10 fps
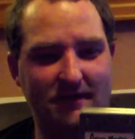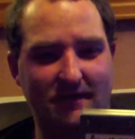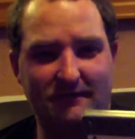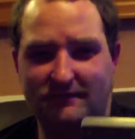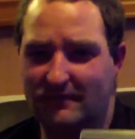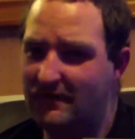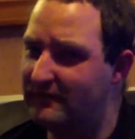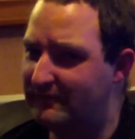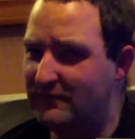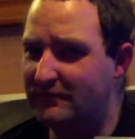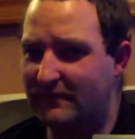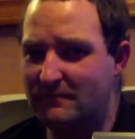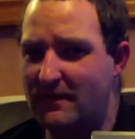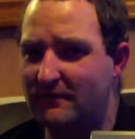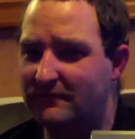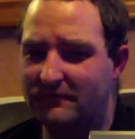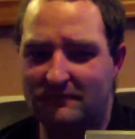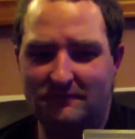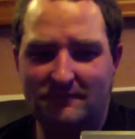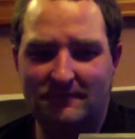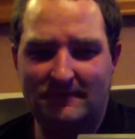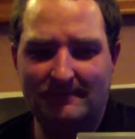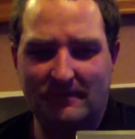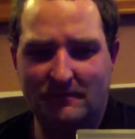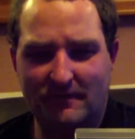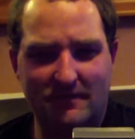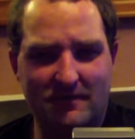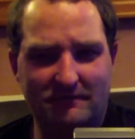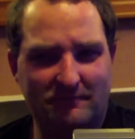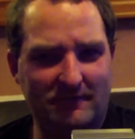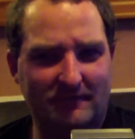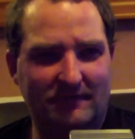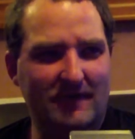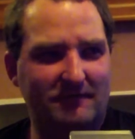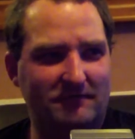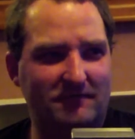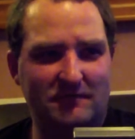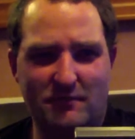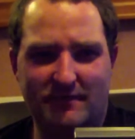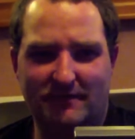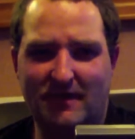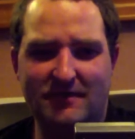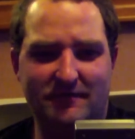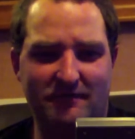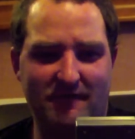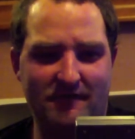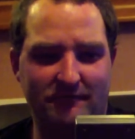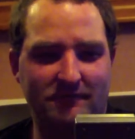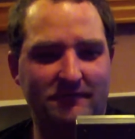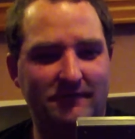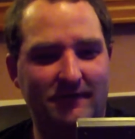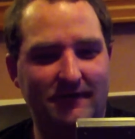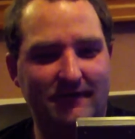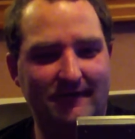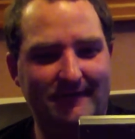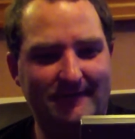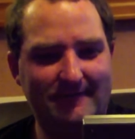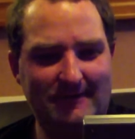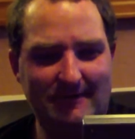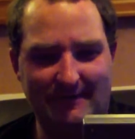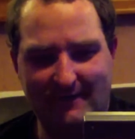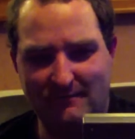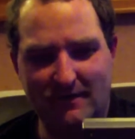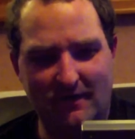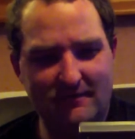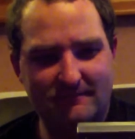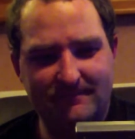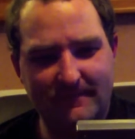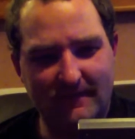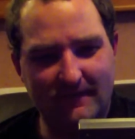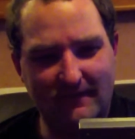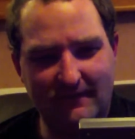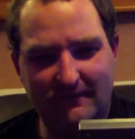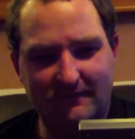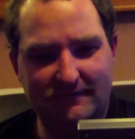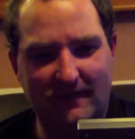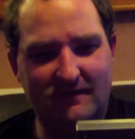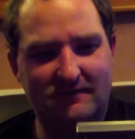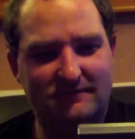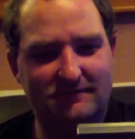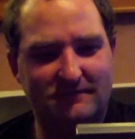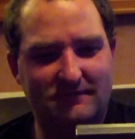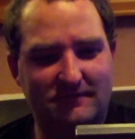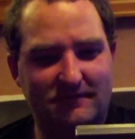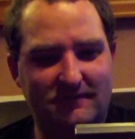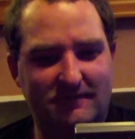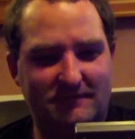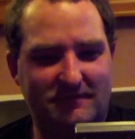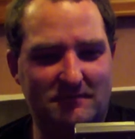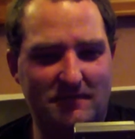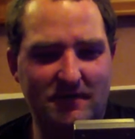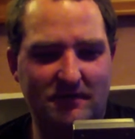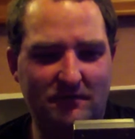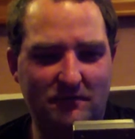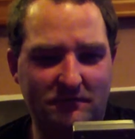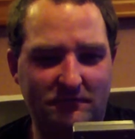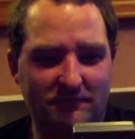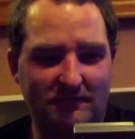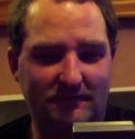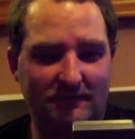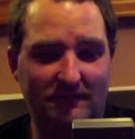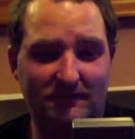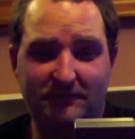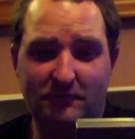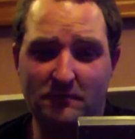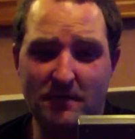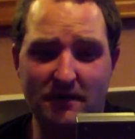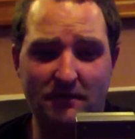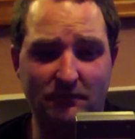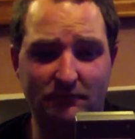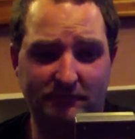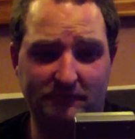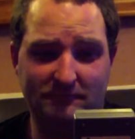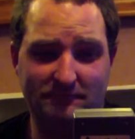that's the kind of noise it makes when there's energy around. And at the minute, it's at milligauss. It's 4 milligauss.